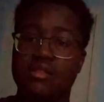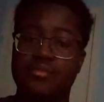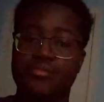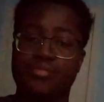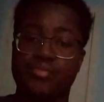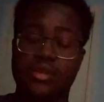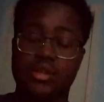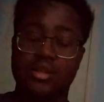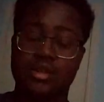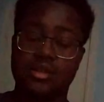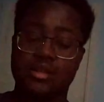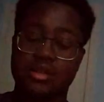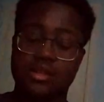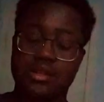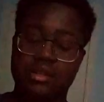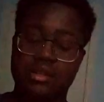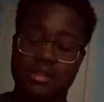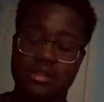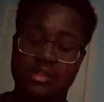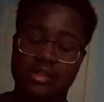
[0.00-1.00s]
In
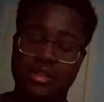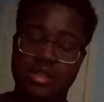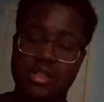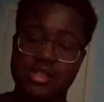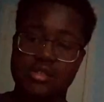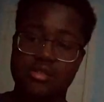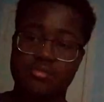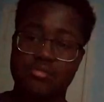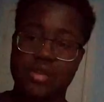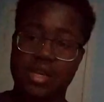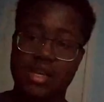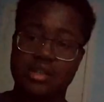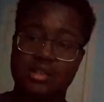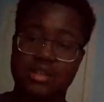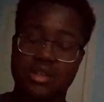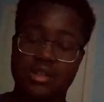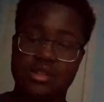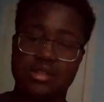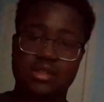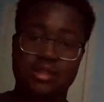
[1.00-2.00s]
my
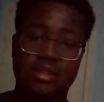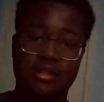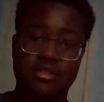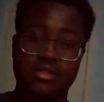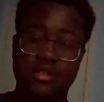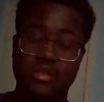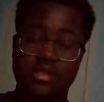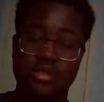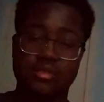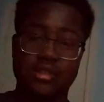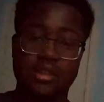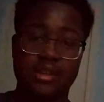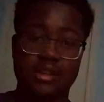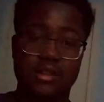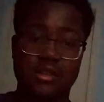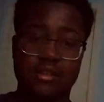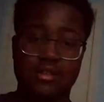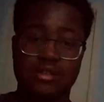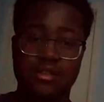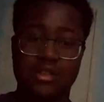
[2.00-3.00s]
case, the conductor kind
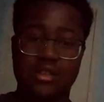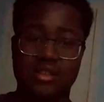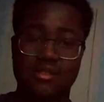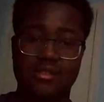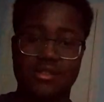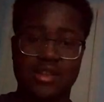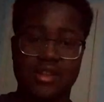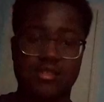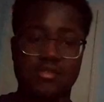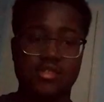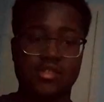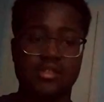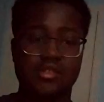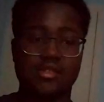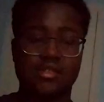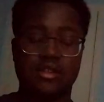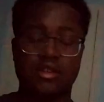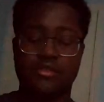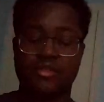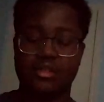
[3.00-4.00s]
of counts us
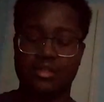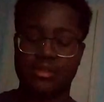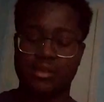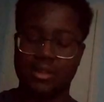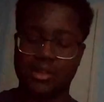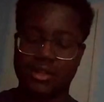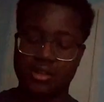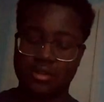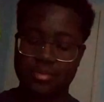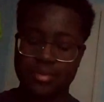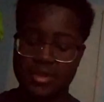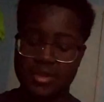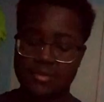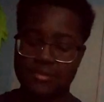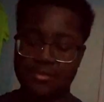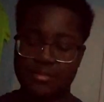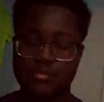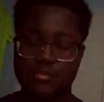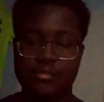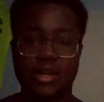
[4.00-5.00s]
off a little bit,
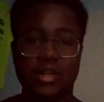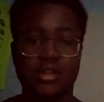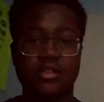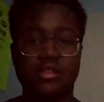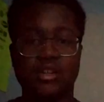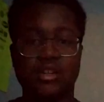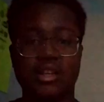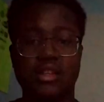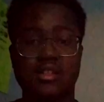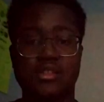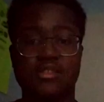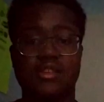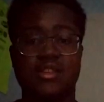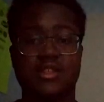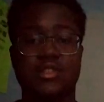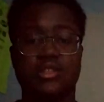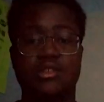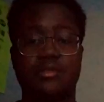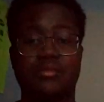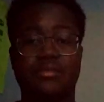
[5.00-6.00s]
but I don't know how it's
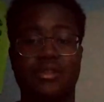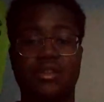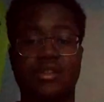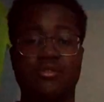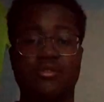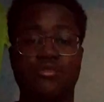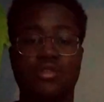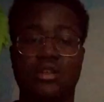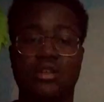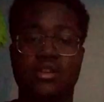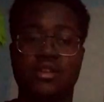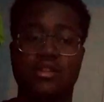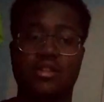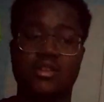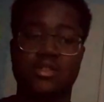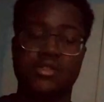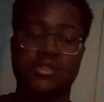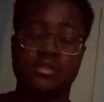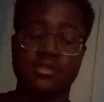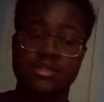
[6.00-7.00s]
actually going to play in a real
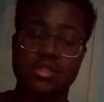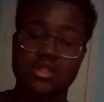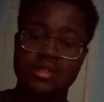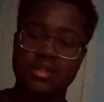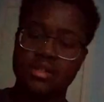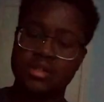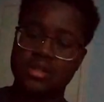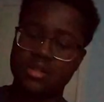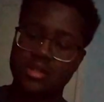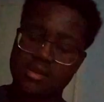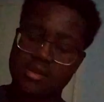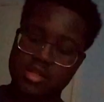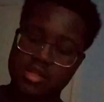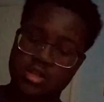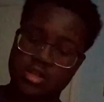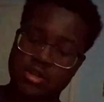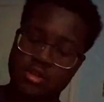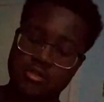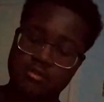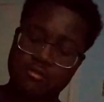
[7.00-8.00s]
concert.
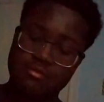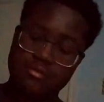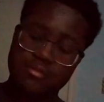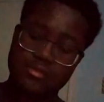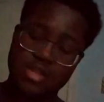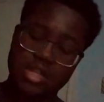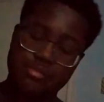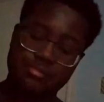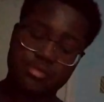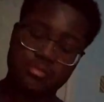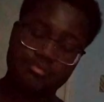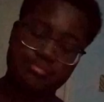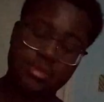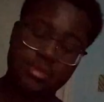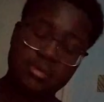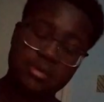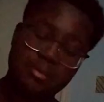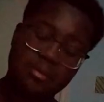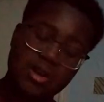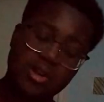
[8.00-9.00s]
So be
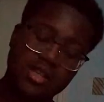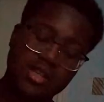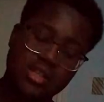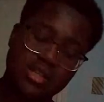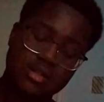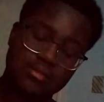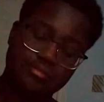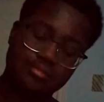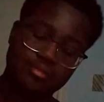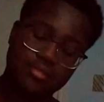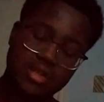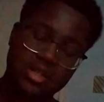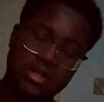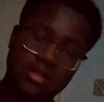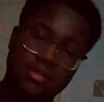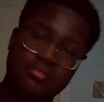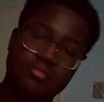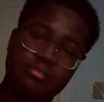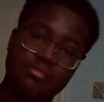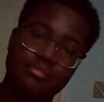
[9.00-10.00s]
prepared to
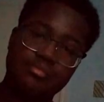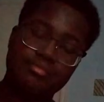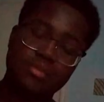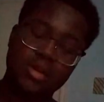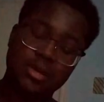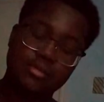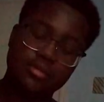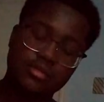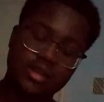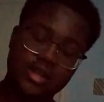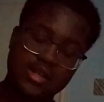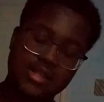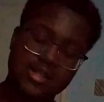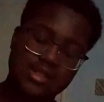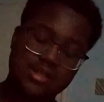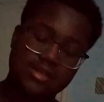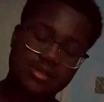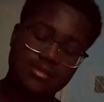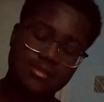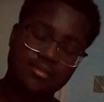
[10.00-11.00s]

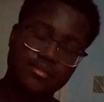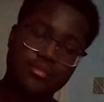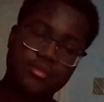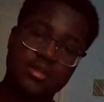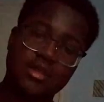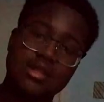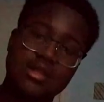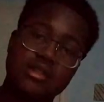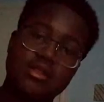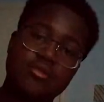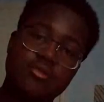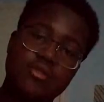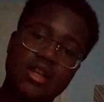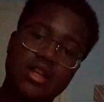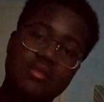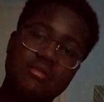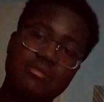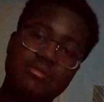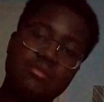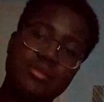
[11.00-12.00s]
memorize. This is what I
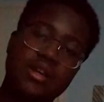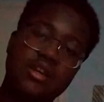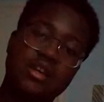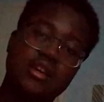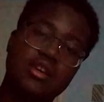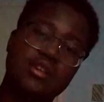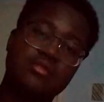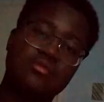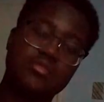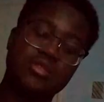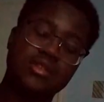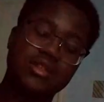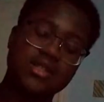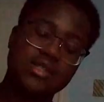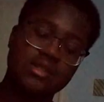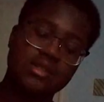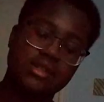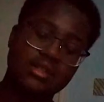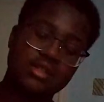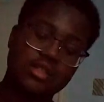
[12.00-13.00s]
mean by
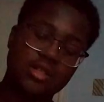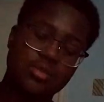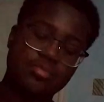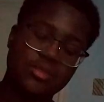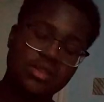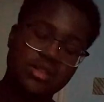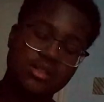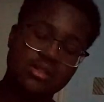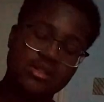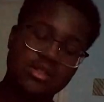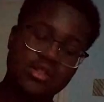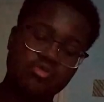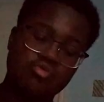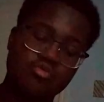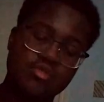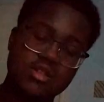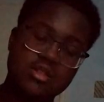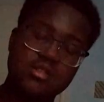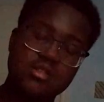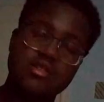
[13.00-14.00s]
listening to the pieces.
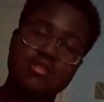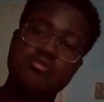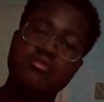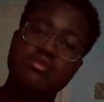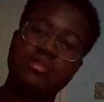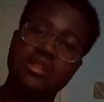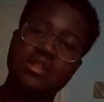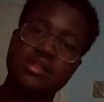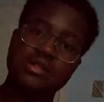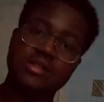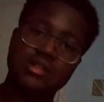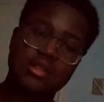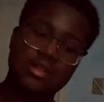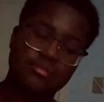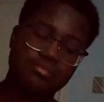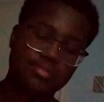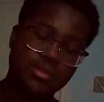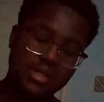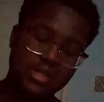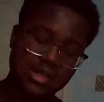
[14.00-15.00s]
When you listen to the
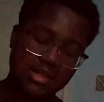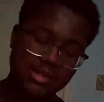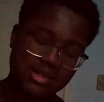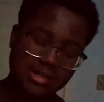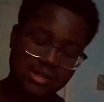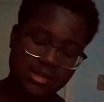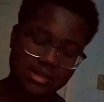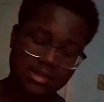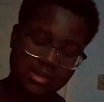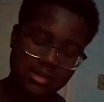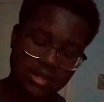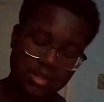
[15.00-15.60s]
pieces,